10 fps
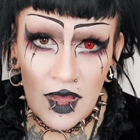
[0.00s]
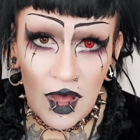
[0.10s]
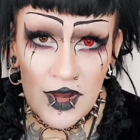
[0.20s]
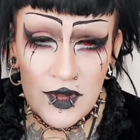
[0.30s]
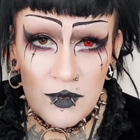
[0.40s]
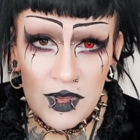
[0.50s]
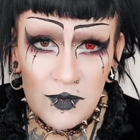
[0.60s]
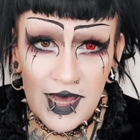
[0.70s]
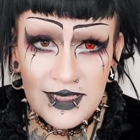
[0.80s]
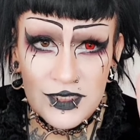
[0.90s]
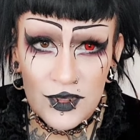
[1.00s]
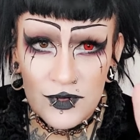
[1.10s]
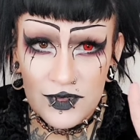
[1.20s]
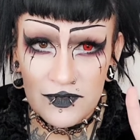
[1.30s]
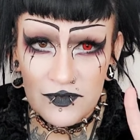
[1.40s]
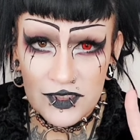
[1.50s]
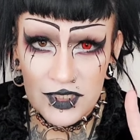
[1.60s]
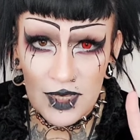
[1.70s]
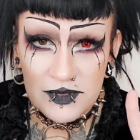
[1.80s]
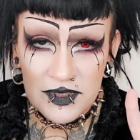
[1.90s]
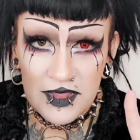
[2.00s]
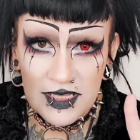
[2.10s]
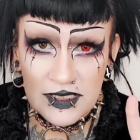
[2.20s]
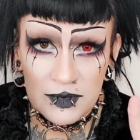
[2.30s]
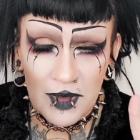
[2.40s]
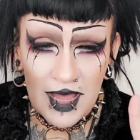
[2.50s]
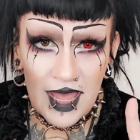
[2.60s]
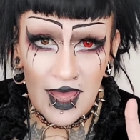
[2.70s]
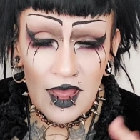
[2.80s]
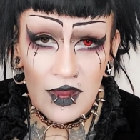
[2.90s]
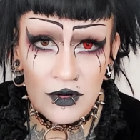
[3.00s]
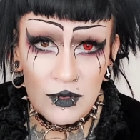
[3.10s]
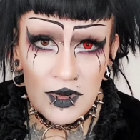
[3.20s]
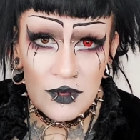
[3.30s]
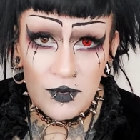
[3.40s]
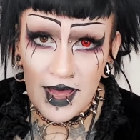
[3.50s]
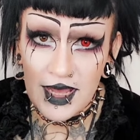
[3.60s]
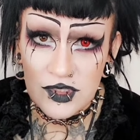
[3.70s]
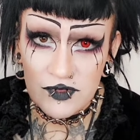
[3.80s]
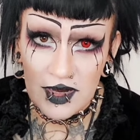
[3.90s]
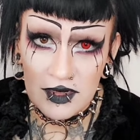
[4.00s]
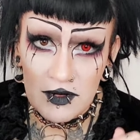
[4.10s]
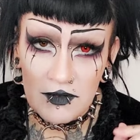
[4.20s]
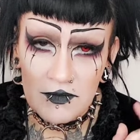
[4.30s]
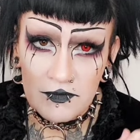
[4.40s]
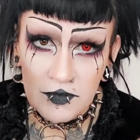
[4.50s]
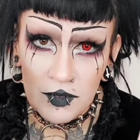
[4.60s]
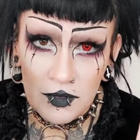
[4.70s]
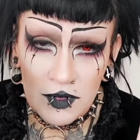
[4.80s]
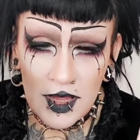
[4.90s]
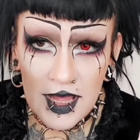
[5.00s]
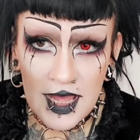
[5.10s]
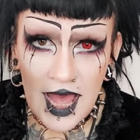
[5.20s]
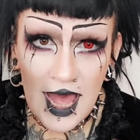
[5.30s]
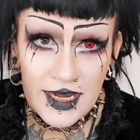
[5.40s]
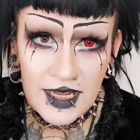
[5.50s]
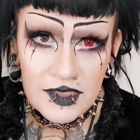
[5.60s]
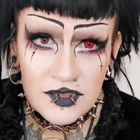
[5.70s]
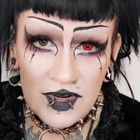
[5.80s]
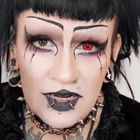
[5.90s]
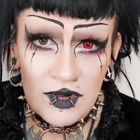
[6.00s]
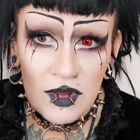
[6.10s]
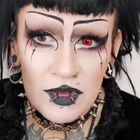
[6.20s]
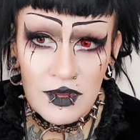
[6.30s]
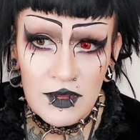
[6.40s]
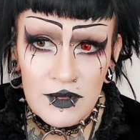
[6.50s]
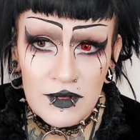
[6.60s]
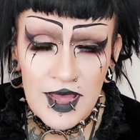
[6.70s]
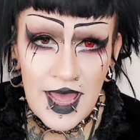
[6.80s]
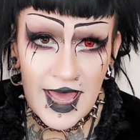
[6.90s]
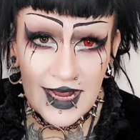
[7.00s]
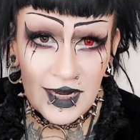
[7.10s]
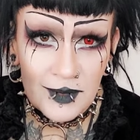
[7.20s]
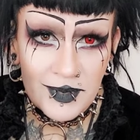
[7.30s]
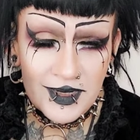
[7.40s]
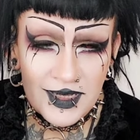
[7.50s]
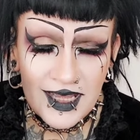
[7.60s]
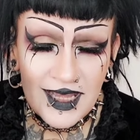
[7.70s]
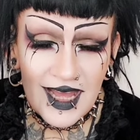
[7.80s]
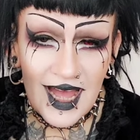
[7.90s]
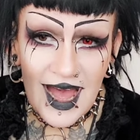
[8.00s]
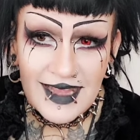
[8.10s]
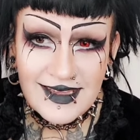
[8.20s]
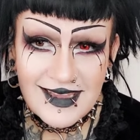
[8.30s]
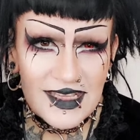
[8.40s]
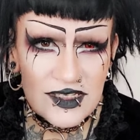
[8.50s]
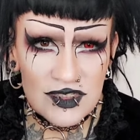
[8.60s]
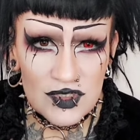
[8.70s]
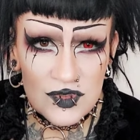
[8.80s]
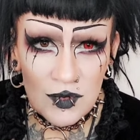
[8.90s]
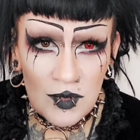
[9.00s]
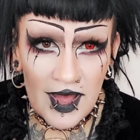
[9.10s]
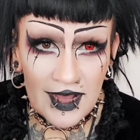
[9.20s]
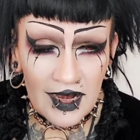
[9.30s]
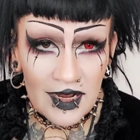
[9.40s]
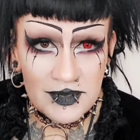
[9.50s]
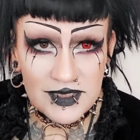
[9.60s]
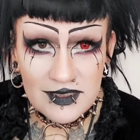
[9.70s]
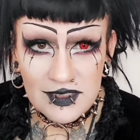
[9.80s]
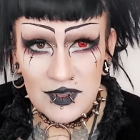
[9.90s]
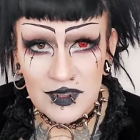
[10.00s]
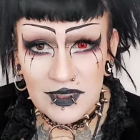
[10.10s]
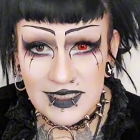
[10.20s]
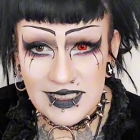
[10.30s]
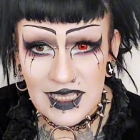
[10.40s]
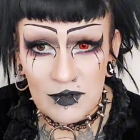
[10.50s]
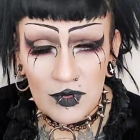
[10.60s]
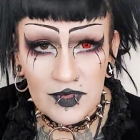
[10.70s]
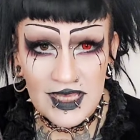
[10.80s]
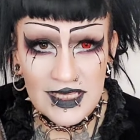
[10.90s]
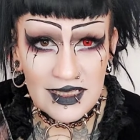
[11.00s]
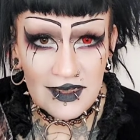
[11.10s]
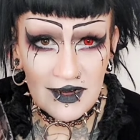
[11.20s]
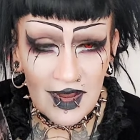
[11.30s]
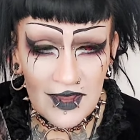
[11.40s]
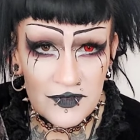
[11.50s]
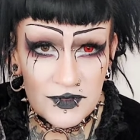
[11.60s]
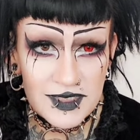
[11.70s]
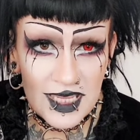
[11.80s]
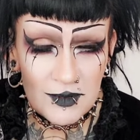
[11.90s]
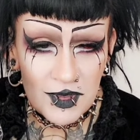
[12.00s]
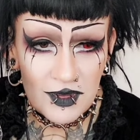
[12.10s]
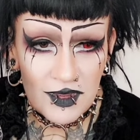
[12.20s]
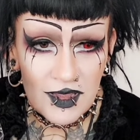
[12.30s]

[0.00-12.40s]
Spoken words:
I normally wear two different types of things in my hair. I normally wear a dreg full and a dreadlock hair clip. And these are just normal hair clips. So you can see what these look like from Temu.